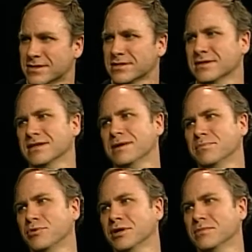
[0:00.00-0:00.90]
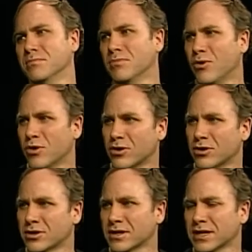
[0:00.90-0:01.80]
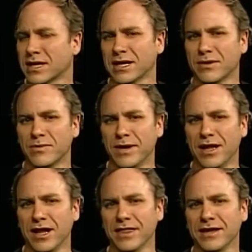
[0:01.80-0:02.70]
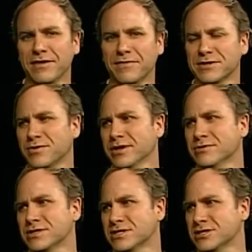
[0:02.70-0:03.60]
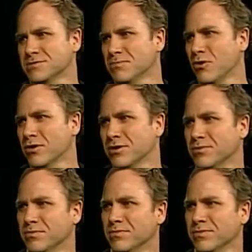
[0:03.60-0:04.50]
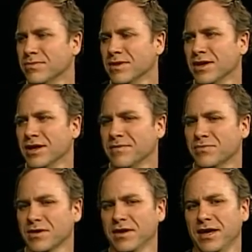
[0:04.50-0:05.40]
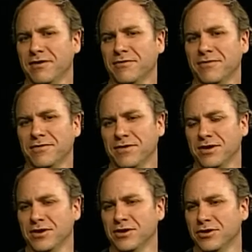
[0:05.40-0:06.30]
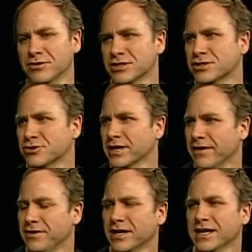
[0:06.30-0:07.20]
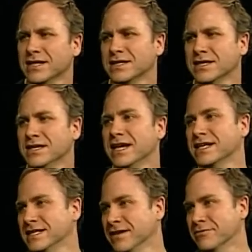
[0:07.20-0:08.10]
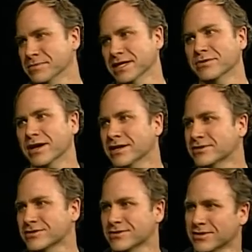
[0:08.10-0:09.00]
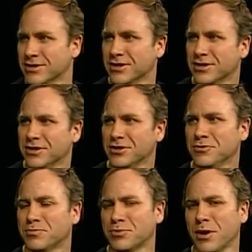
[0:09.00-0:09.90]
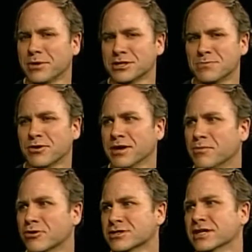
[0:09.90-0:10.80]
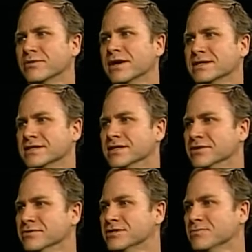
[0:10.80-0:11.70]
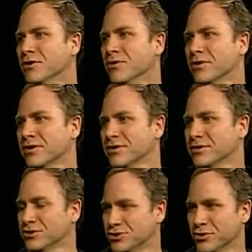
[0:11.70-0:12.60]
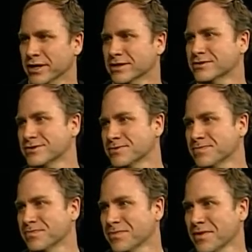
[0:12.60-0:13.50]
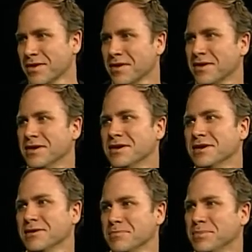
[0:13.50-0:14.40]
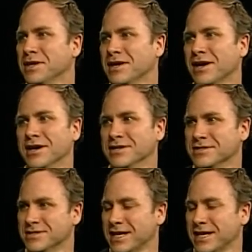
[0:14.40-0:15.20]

Because tar is cigarettes, more, right? Well, I think first of all you smoke. If you're just drinking, if you're getting nicotine from cigarettes, you probably are smoking more cigarettes than you'd smoke joints. Uh huh. And that's addictive.